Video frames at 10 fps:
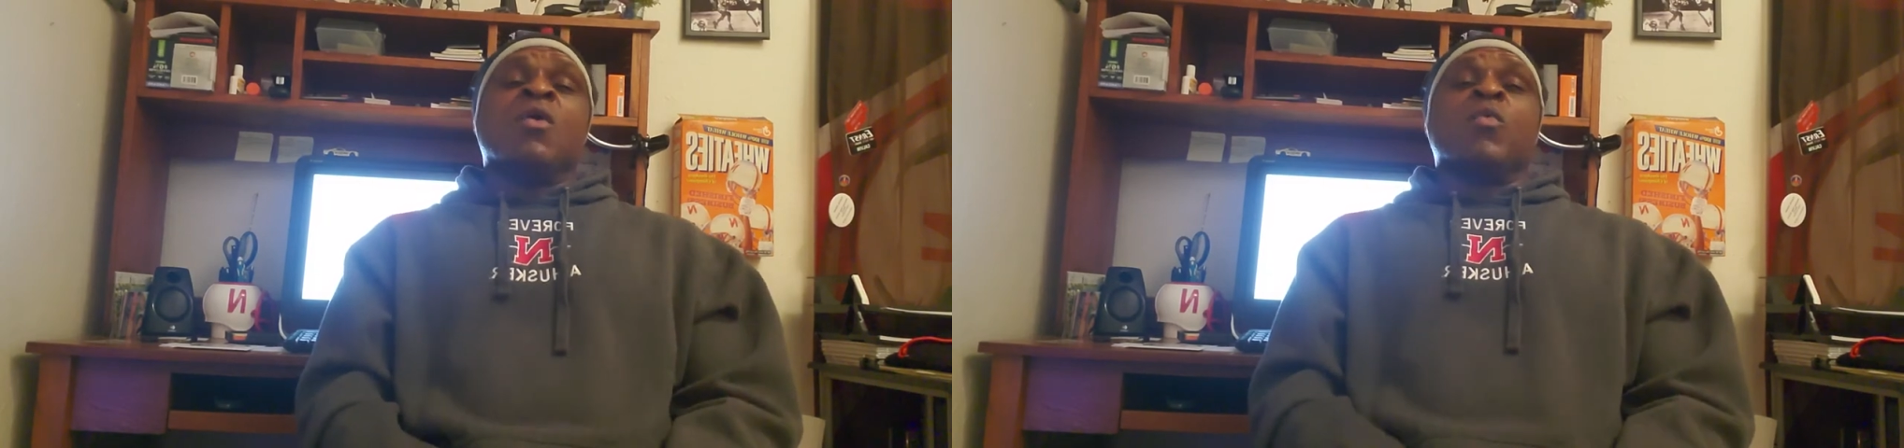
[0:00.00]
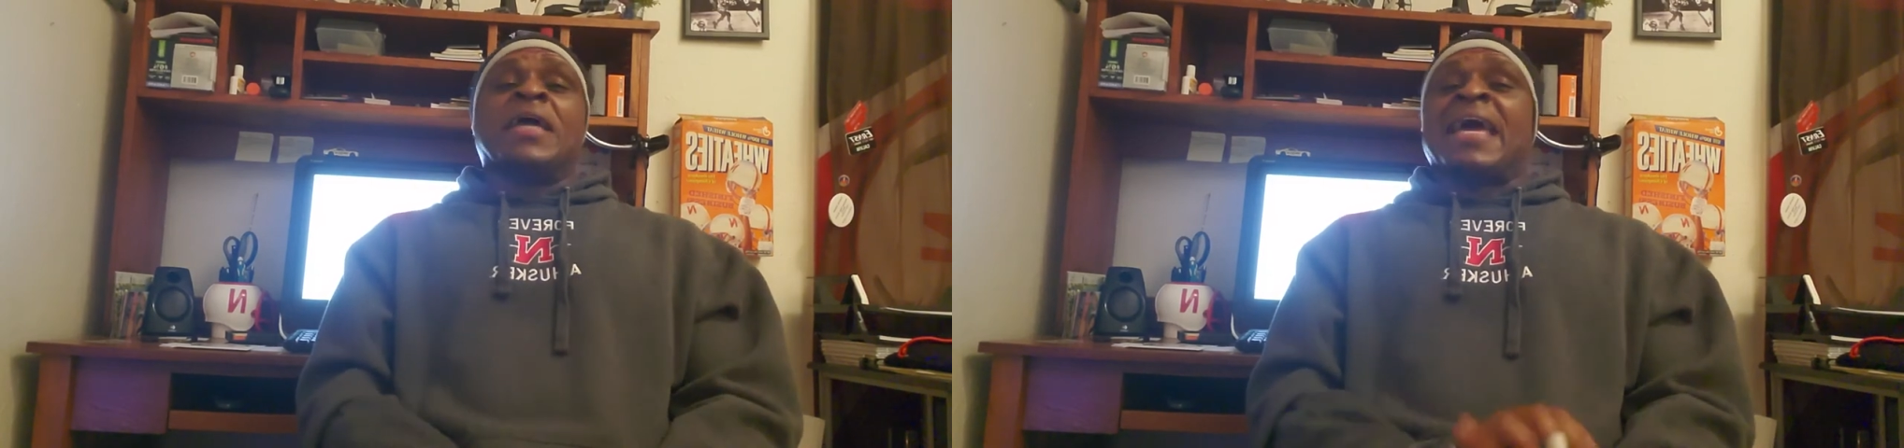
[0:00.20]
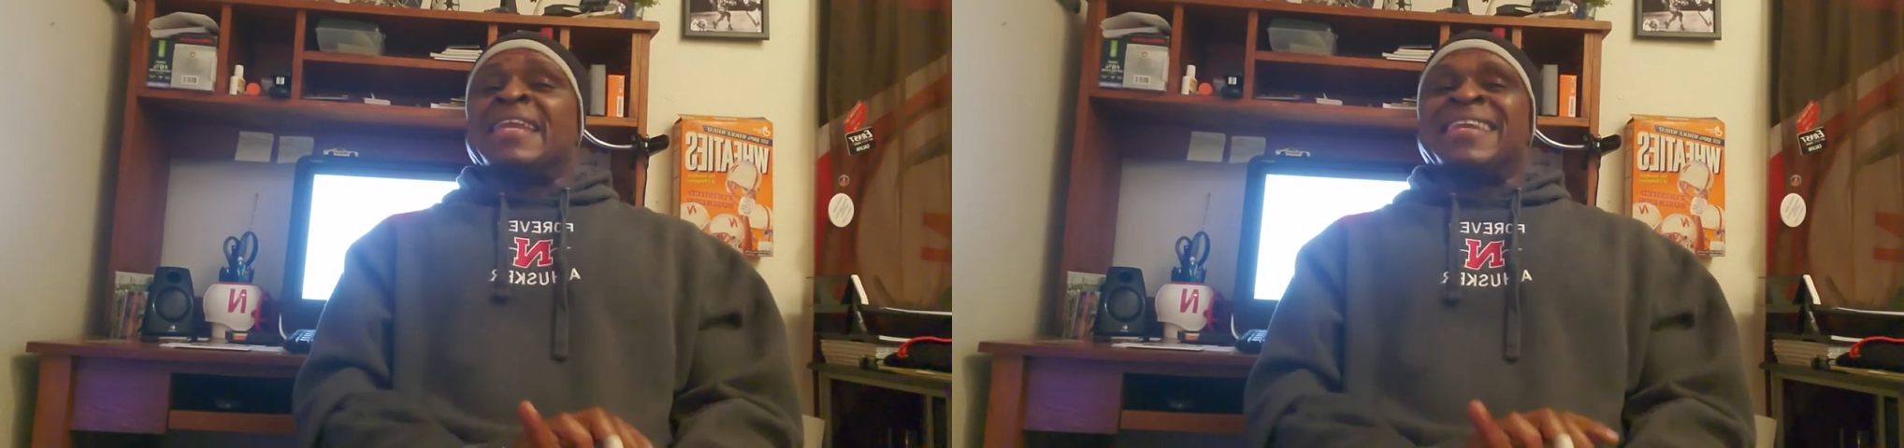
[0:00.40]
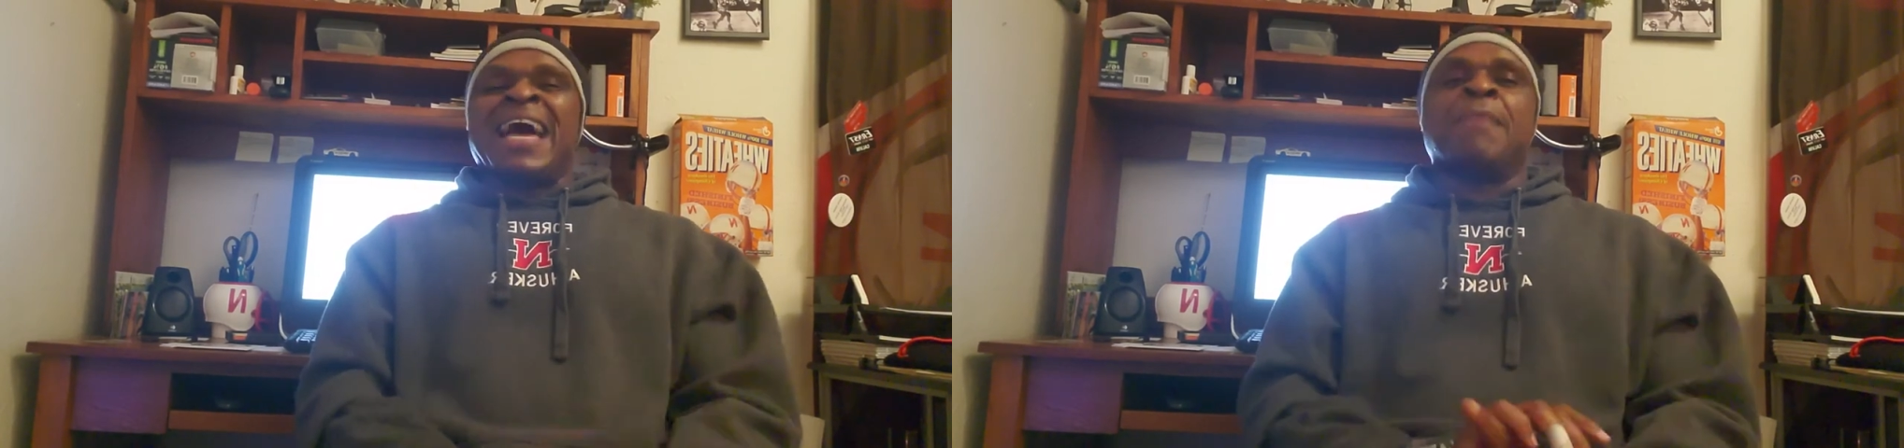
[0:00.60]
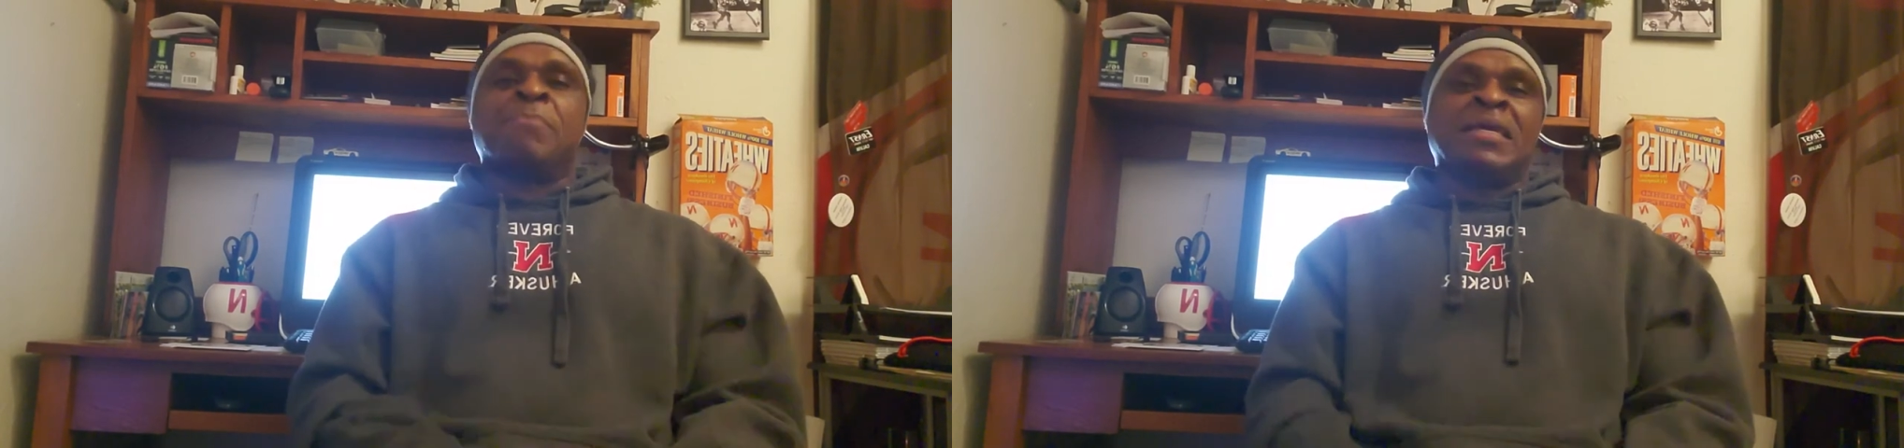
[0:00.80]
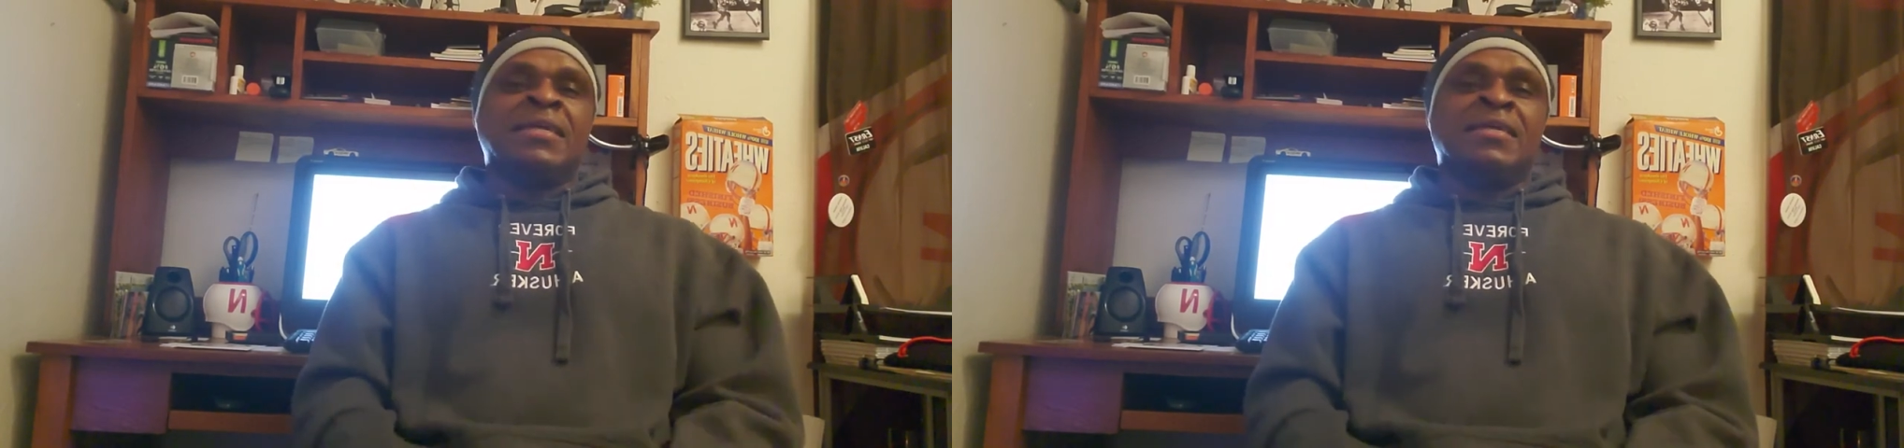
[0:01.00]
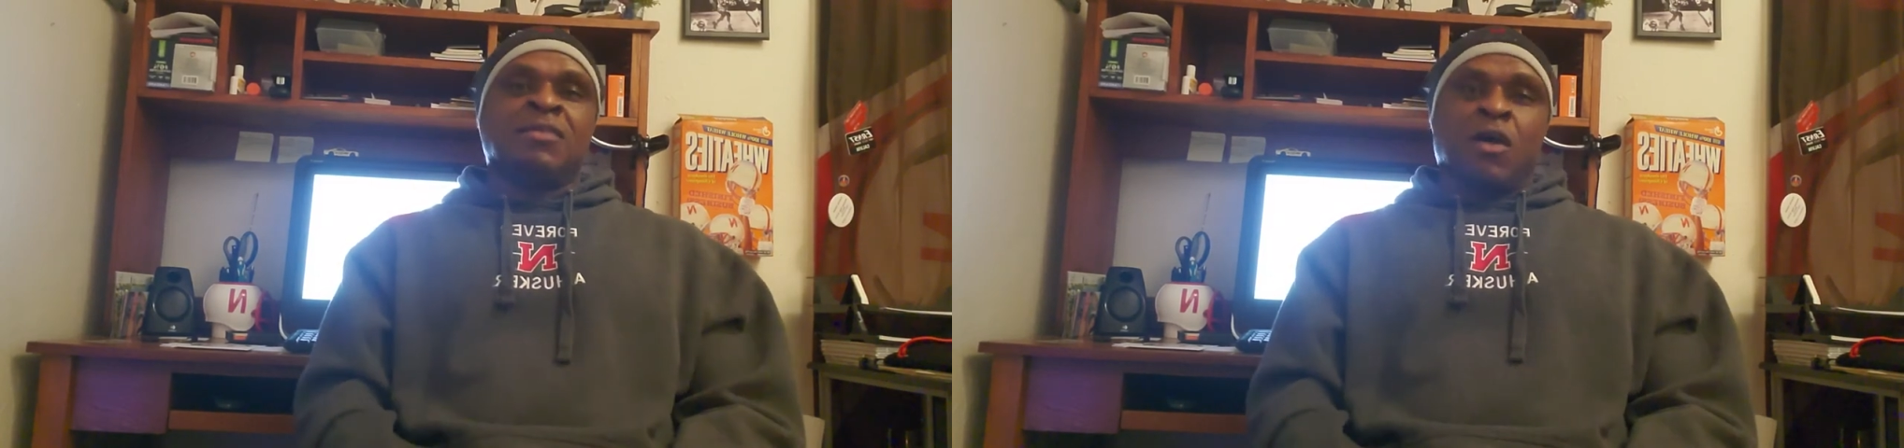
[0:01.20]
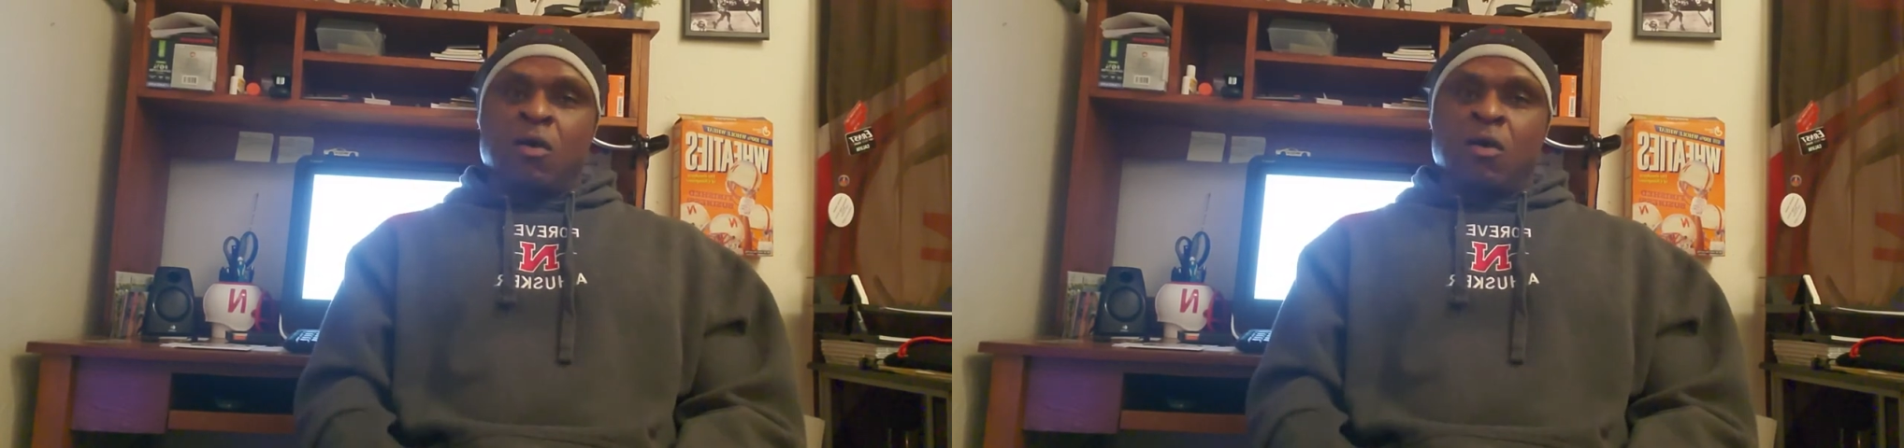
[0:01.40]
We had not beaten